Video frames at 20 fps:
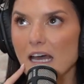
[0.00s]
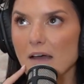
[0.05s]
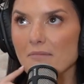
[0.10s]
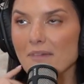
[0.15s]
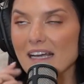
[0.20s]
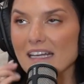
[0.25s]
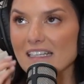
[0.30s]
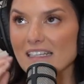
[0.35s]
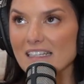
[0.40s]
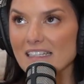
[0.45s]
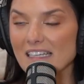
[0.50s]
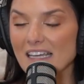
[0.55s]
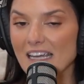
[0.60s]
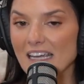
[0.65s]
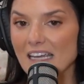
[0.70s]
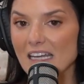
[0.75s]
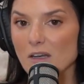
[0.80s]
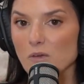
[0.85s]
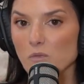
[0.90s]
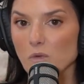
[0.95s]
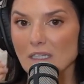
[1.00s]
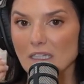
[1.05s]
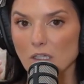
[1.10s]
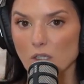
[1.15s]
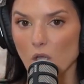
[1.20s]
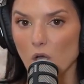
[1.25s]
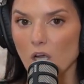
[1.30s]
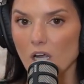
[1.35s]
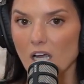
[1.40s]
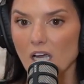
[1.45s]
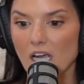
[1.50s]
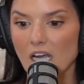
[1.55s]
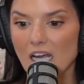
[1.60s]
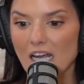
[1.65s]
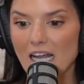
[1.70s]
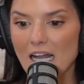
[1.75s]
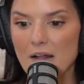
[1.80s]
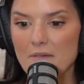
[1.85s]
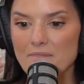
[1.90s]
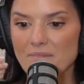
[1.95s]
that my skin would look
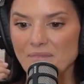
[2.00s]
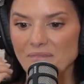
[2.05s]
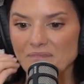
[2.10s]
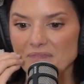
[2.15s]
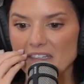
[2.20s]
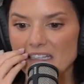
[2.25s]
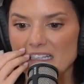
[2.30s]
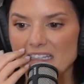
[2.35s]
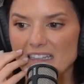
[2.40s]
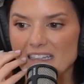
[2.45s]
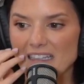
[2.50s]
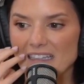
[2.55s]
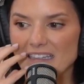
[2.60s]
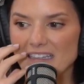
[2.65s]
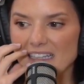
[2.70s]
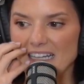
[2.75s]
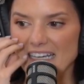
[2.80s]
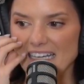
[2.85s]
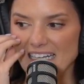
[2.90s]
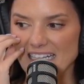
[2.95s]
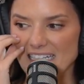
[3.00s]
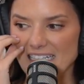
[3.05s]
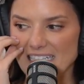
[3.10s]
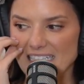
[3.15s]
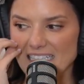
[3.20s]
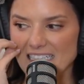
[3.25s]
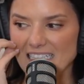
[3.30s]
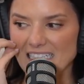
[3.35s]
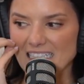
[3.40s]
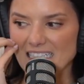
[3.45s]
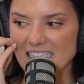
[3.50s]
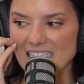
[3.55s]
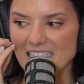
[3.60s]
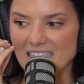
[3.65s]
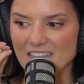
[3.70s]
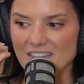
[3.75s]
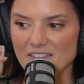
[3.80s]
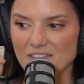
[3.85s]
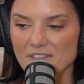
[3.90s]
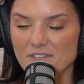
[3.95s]
like
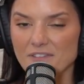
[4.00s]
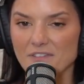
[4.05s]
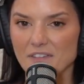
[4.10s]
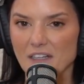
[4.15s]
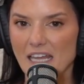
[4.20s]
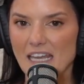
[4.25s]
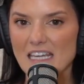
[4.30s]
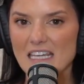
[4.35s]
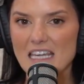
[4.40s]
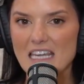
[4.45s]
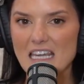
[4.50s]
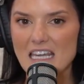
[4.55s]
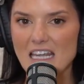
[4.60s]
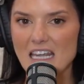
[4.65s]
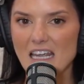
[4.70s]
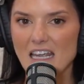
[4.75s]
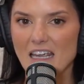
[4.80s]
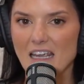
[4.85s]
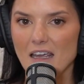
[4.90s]
flaky.